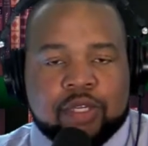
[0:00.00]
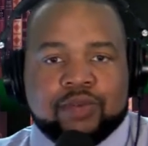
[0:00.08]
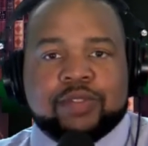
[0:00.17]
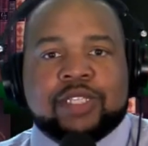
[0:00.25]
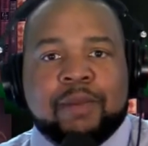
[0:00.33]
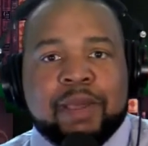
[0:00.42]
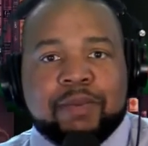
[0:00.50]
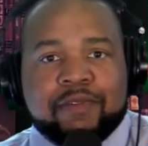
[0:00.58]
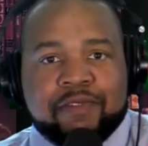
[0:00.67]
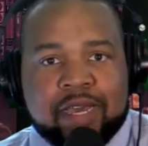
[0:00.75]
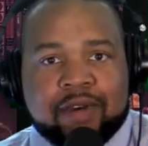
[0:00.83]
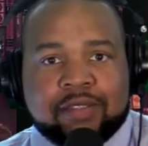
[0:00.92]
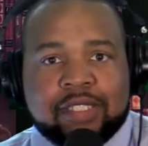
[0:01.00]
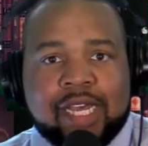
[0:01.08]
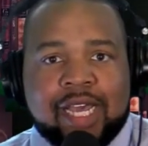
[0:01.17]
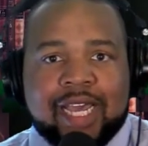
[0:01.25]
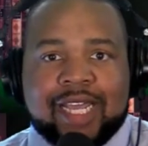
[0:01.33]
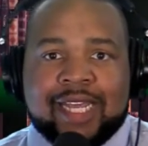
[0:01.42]
some people fail
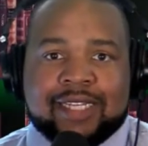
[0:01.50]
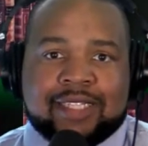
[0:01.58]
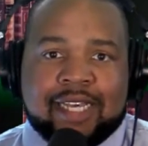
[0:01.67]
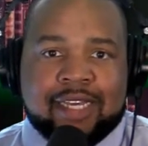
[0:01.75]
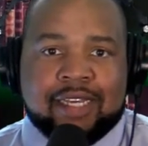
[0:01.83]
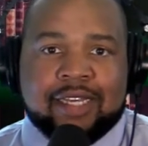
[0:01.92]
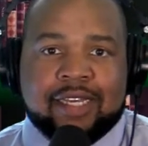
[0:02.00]
and they say,